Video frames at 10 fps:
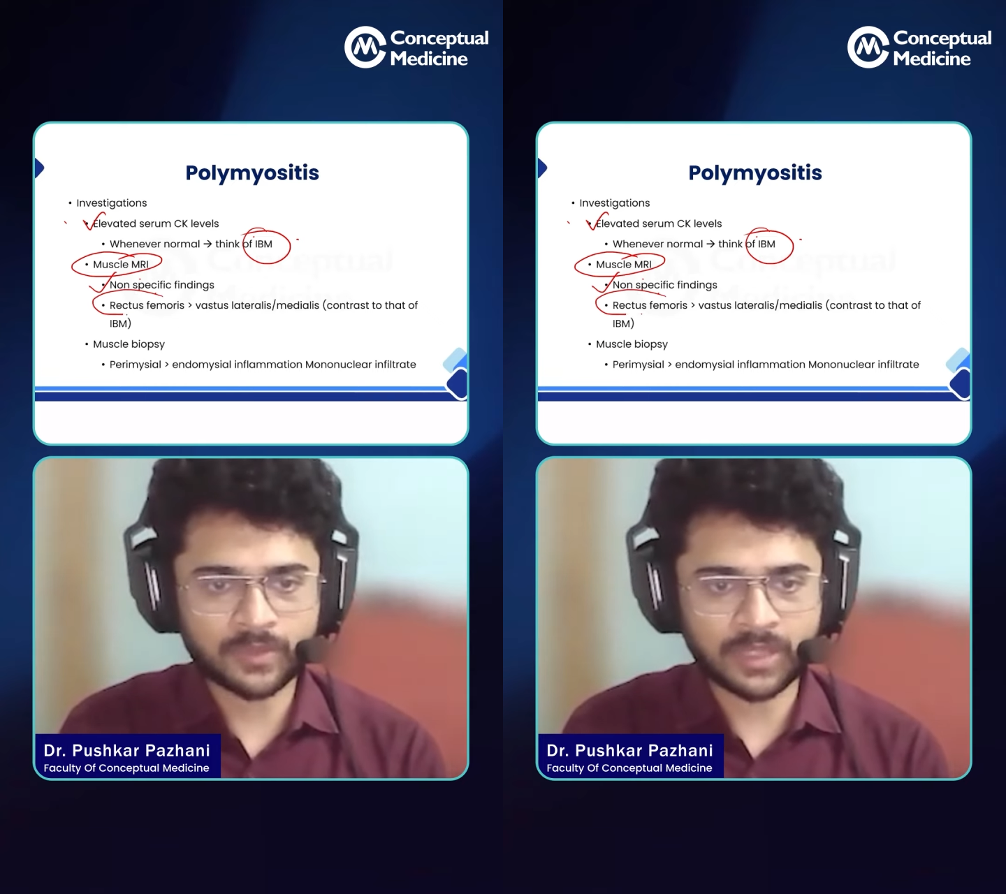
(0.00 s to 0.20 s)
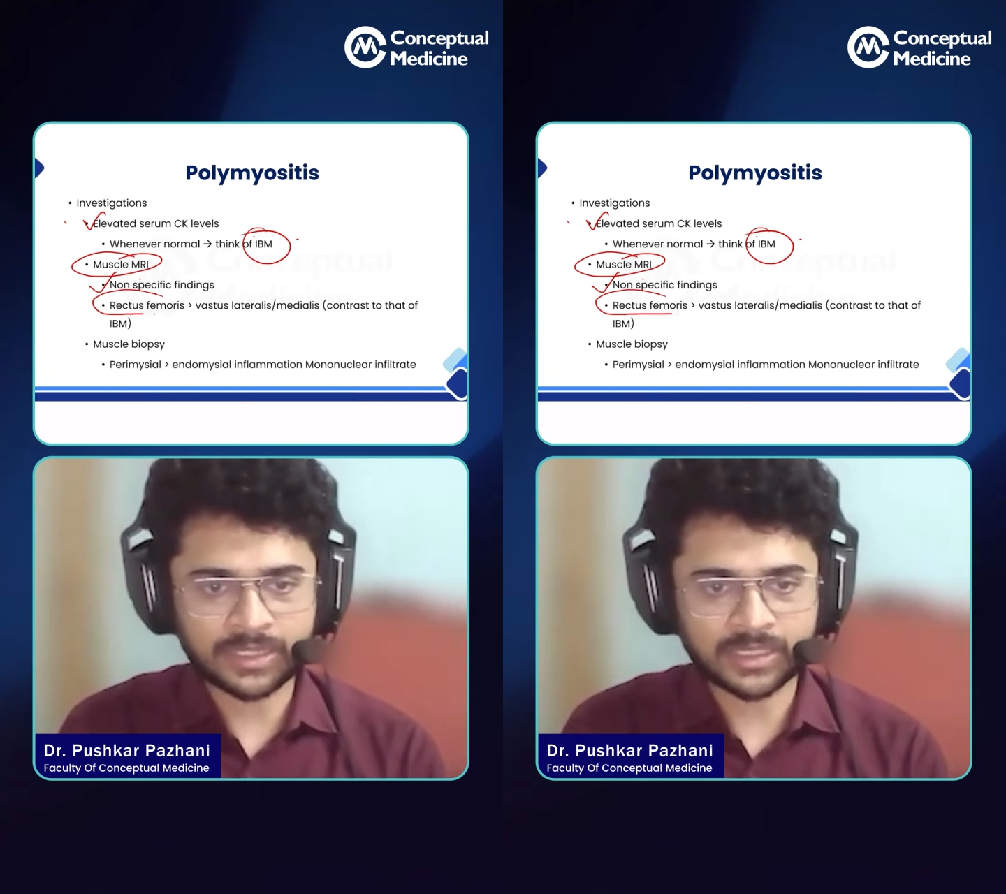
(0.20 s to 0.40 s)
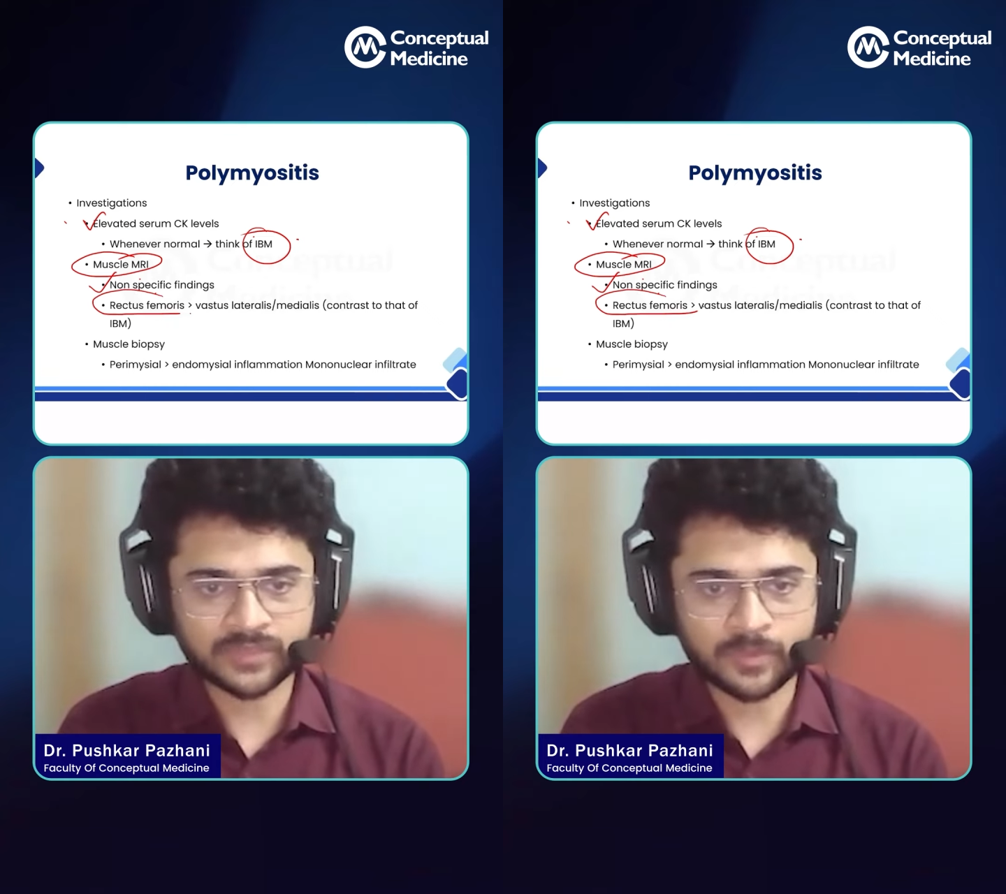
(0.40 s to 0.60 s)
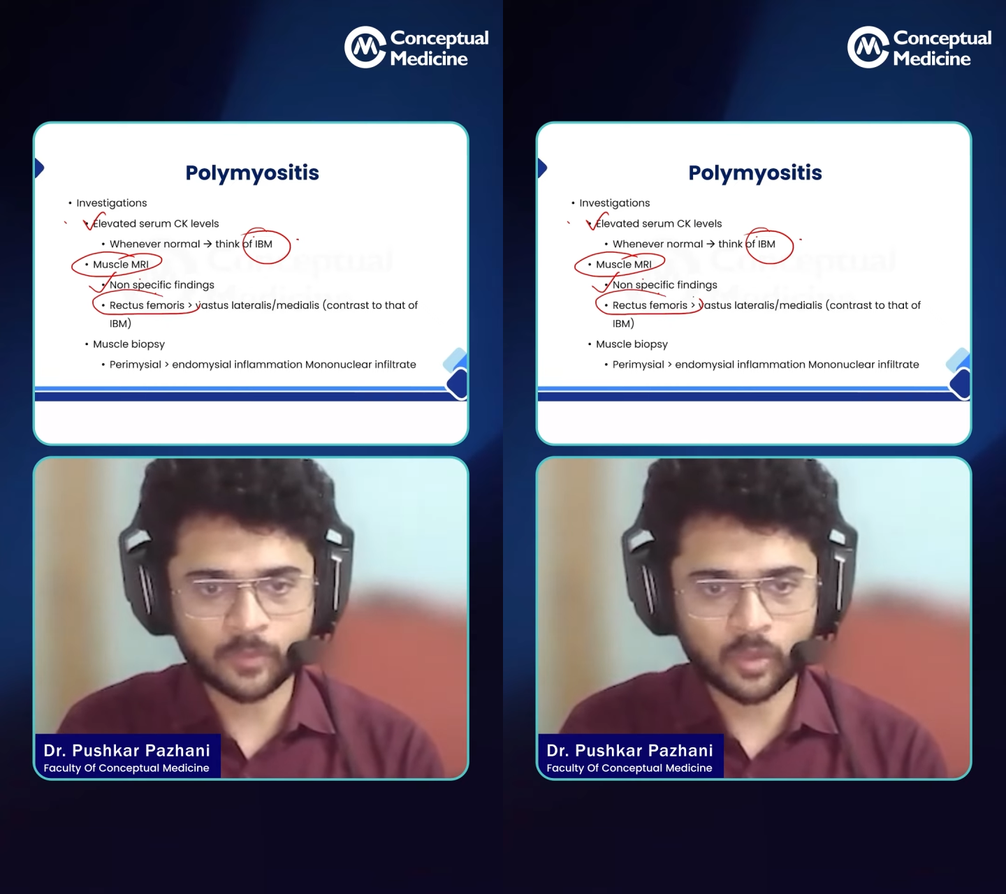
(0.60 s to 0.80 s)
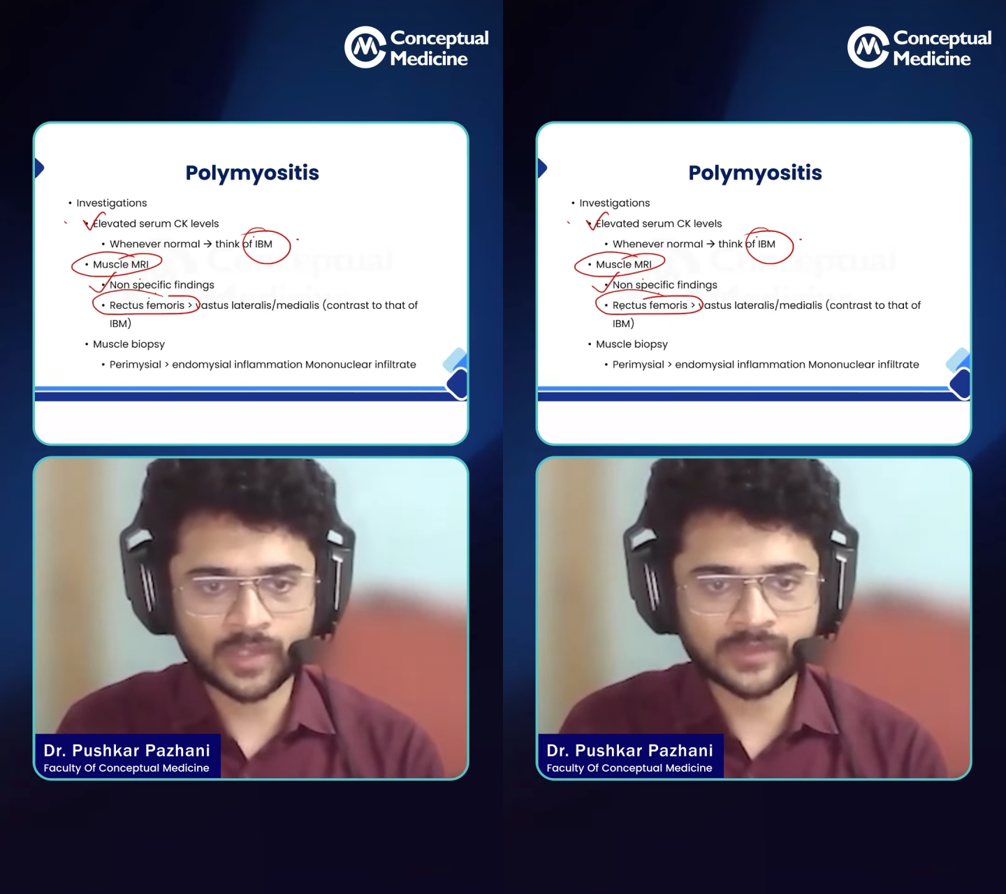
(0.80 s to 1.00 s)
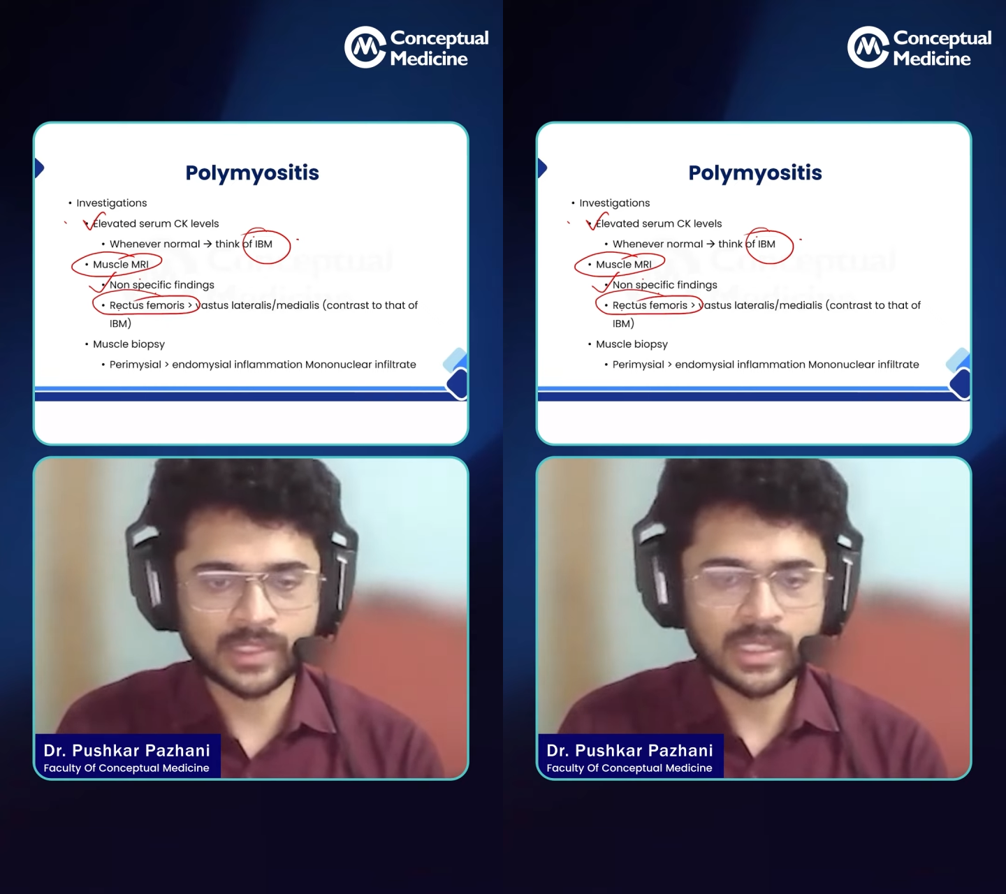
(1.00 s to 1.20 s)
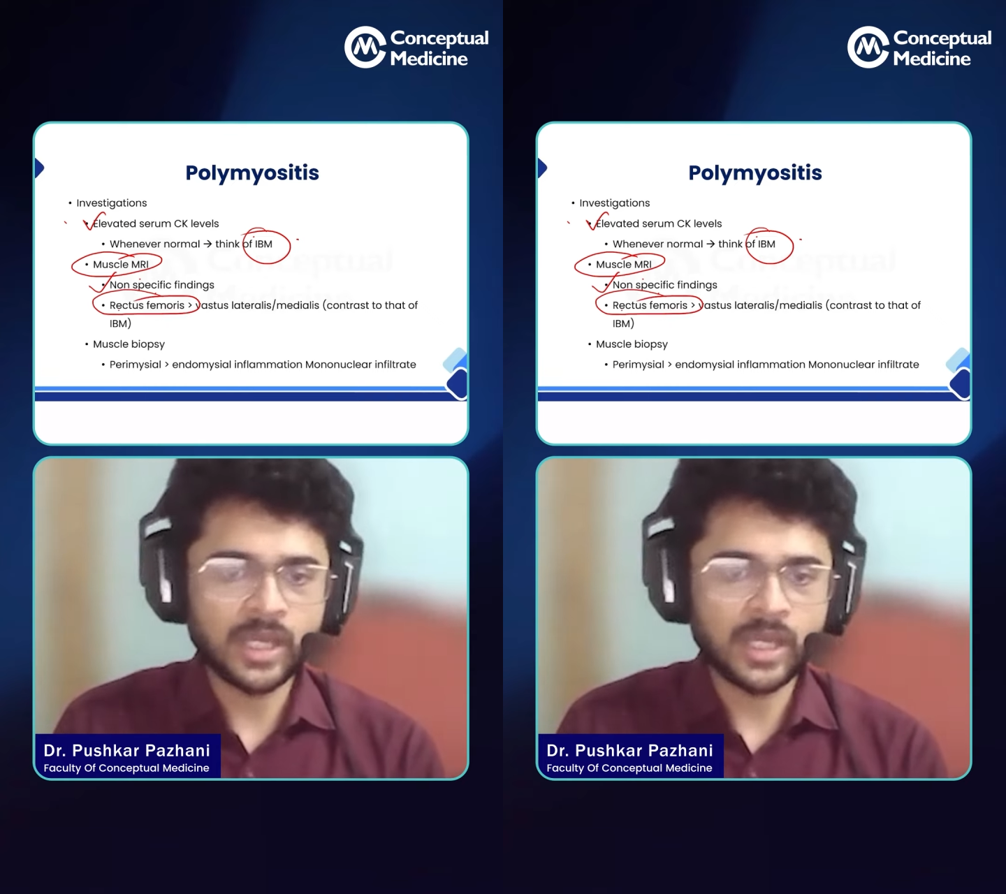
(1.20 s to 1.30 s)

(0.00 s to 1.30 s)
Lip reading: of the rectus femoris